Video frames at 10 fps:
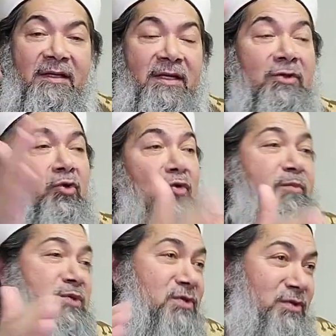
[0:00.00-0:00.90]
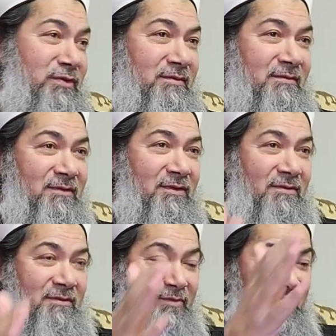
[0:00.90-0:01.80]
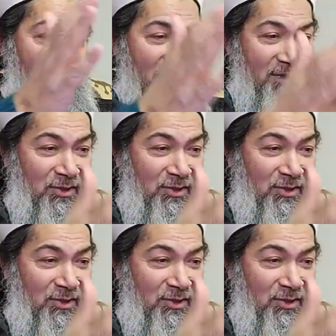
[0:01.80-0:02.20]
in groups, behind